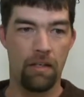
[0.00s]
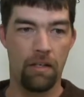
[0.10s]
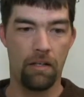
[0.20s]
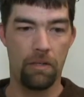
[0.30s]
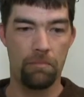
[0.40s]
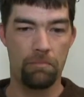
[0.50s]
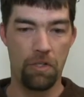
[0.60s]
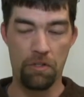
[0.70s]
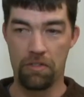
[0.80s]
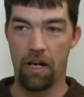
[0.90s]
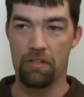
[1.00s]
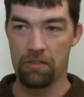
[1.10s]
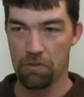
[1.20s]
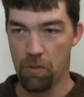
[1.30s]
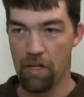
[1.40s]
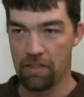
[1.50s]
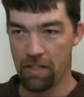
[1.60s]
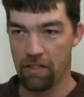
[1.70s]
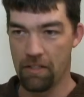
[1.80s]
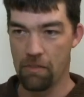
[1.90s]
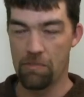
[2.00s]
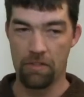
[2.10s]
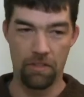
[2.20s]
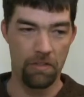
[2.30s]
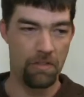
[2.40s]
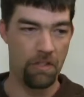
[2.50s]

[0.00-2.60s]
produce toxins while it's out of temperature. You